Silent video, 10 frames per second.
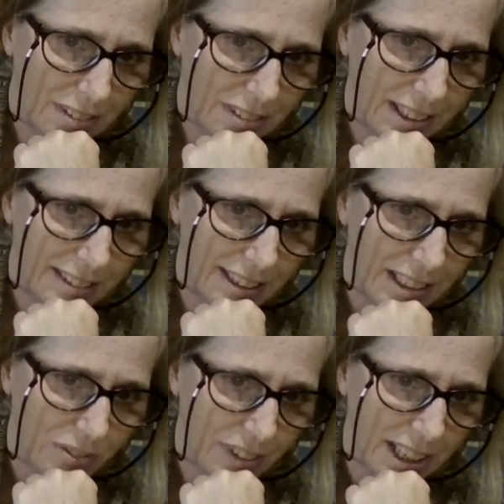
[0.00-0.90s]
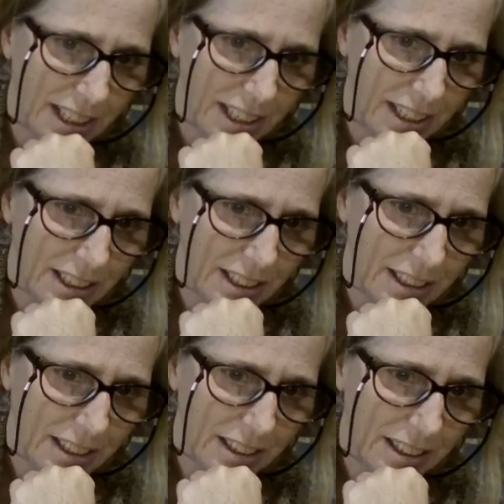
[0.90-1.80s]
That's Sage Valley.
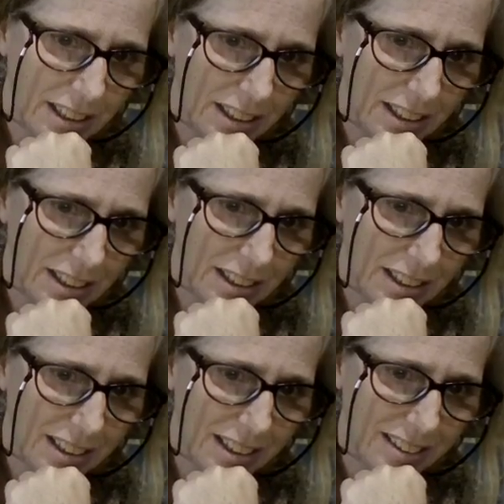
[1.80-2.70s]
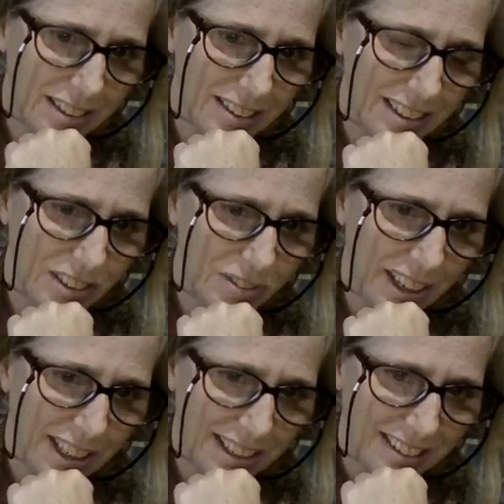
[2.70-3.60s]
It says Sage
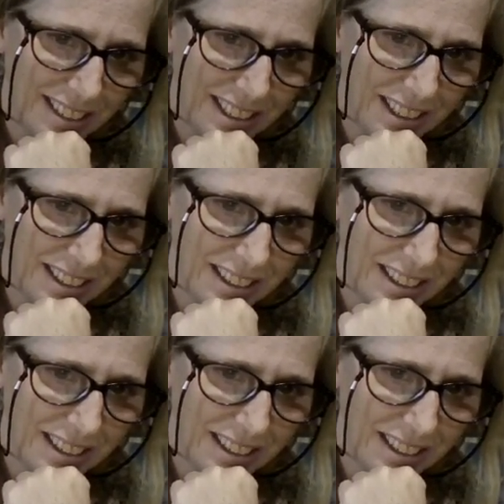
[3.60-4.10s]
Valley, see?